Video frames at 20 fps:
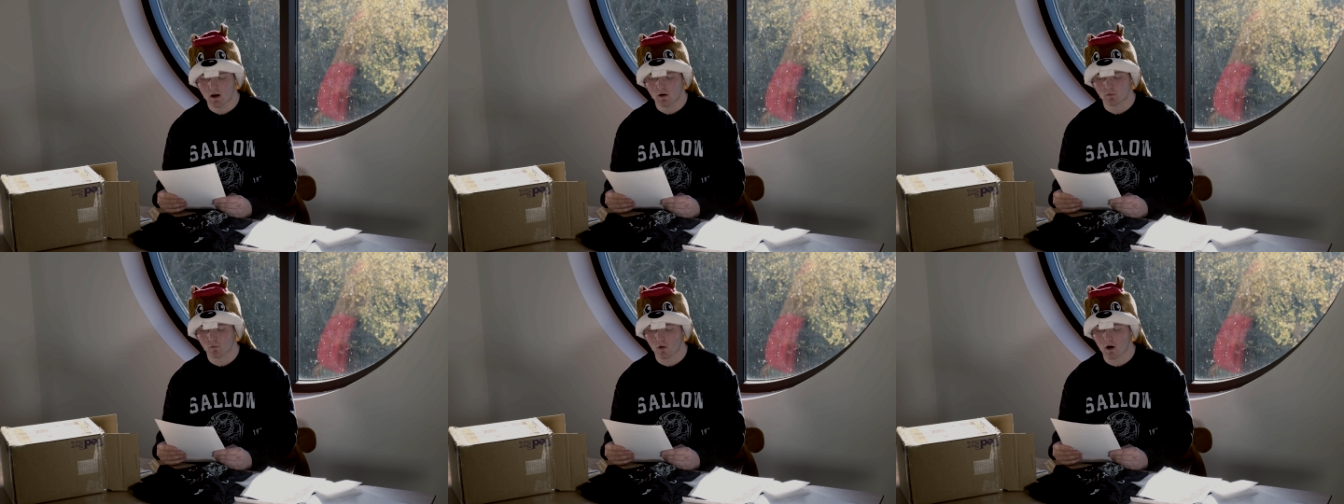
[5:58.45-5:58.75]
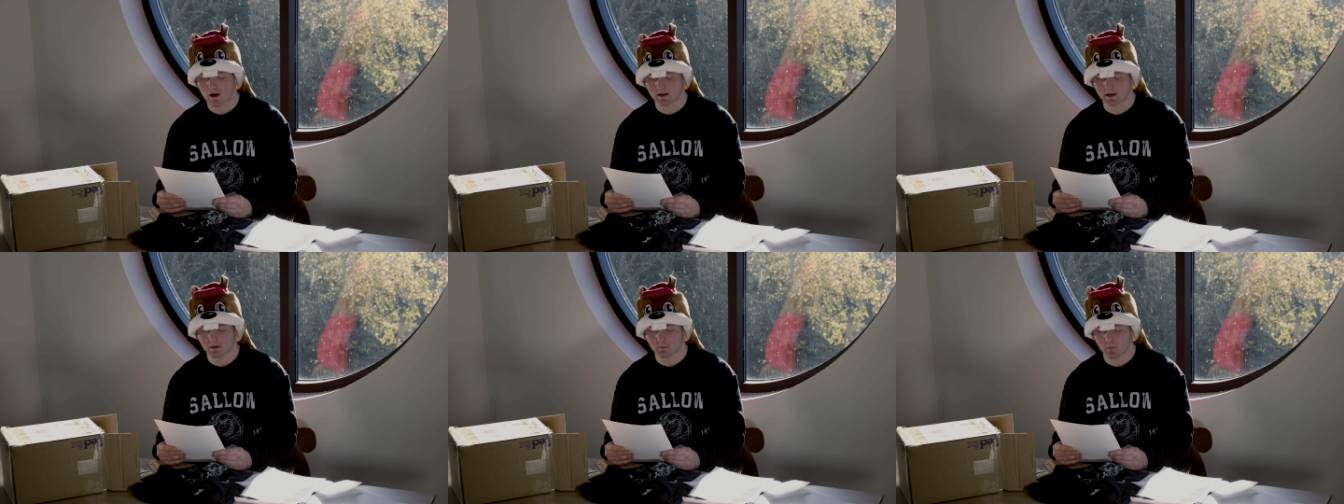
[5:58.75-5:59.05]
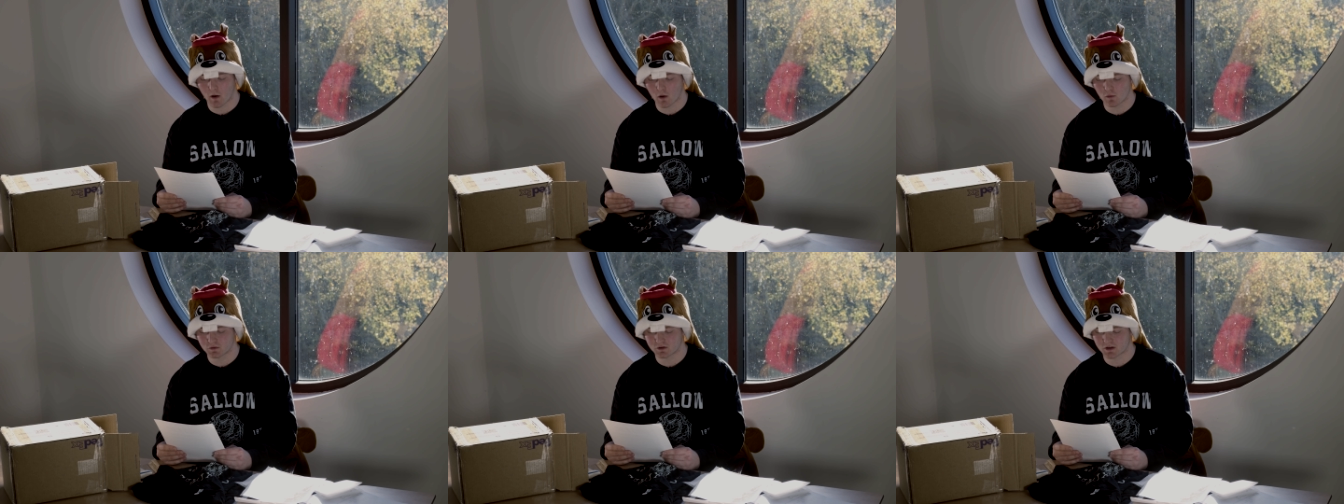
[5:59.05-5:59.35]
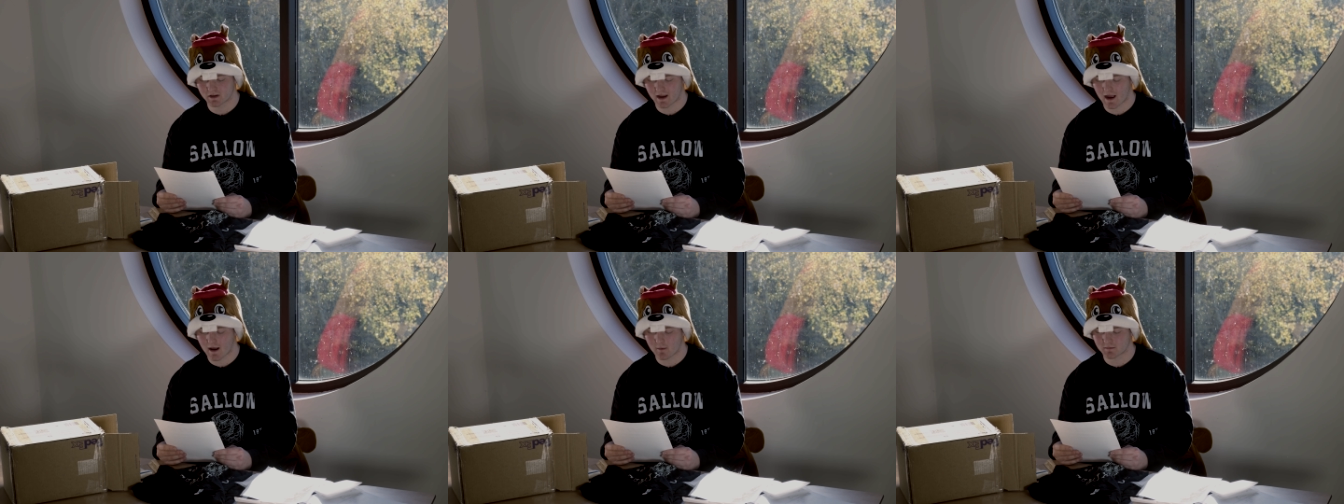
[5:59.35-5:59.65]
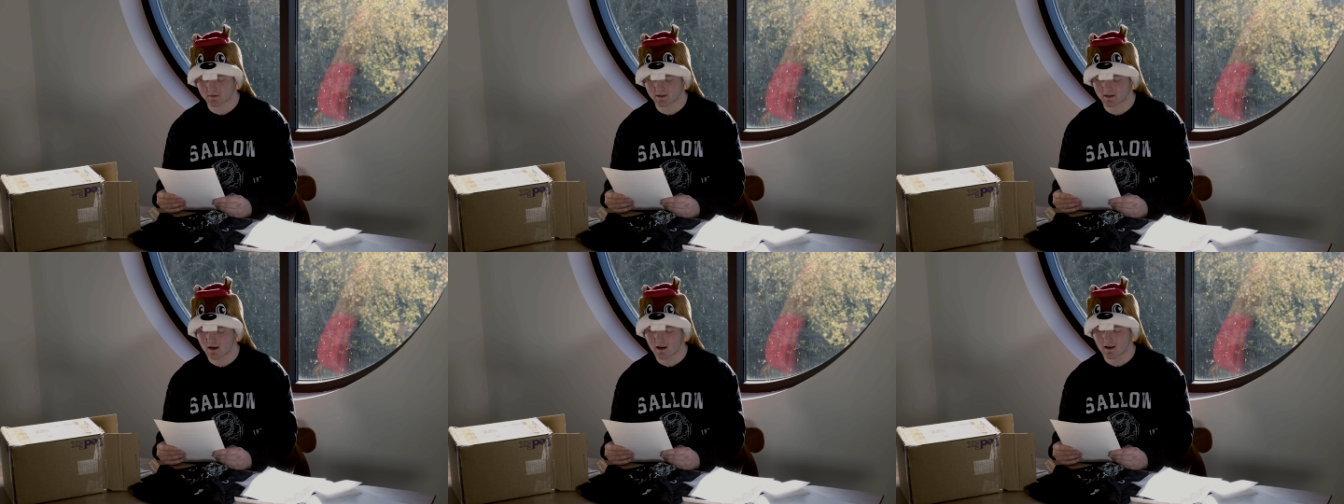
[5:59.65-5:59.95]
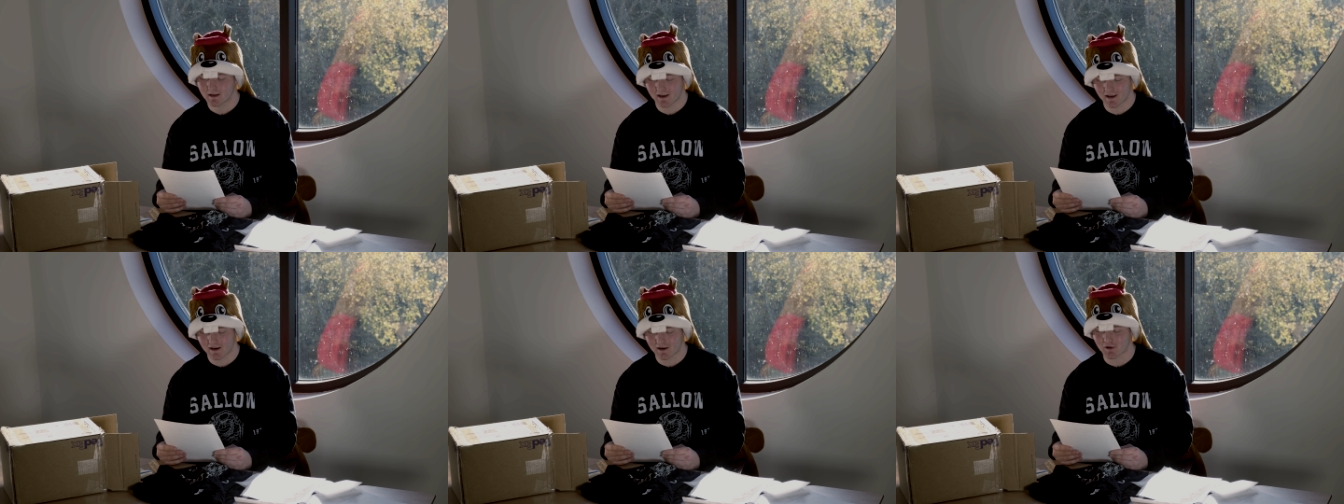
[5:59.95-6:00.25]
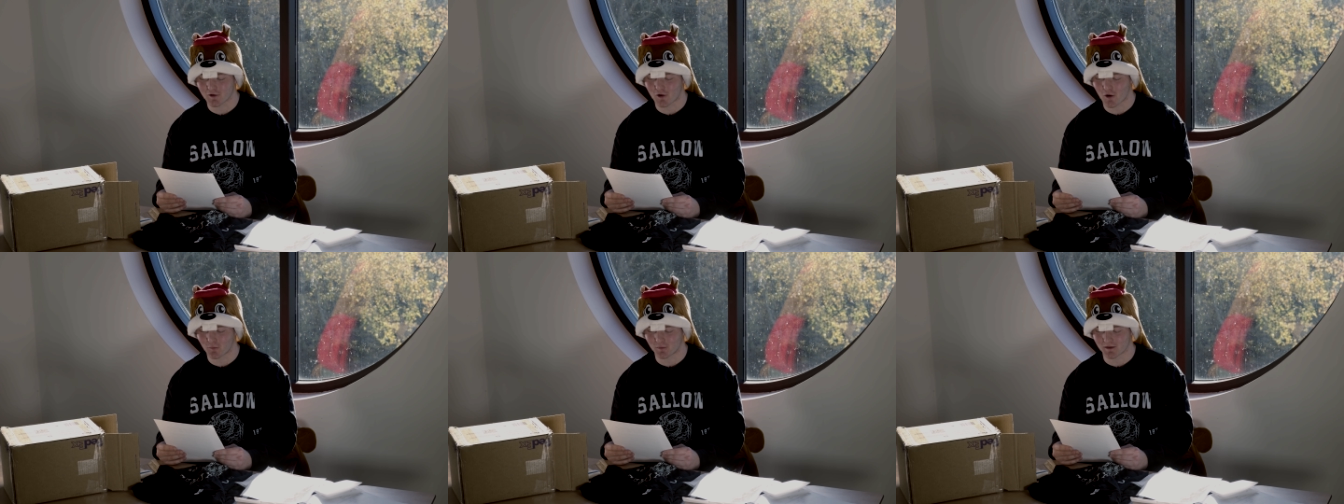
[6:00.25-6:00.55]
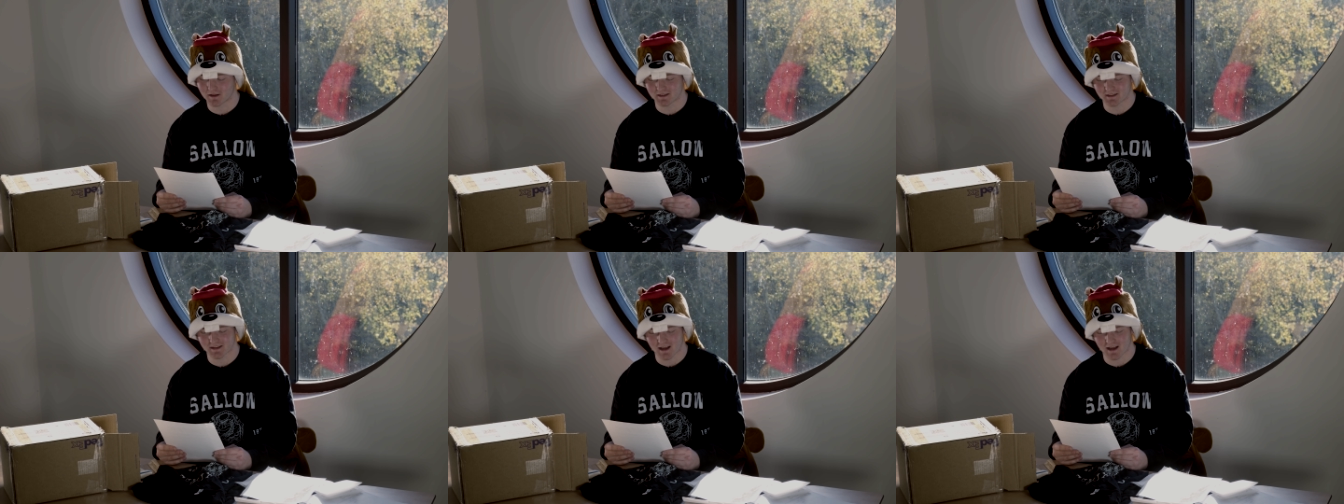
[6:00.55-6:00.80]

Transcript: riding poacher camps, killing goblins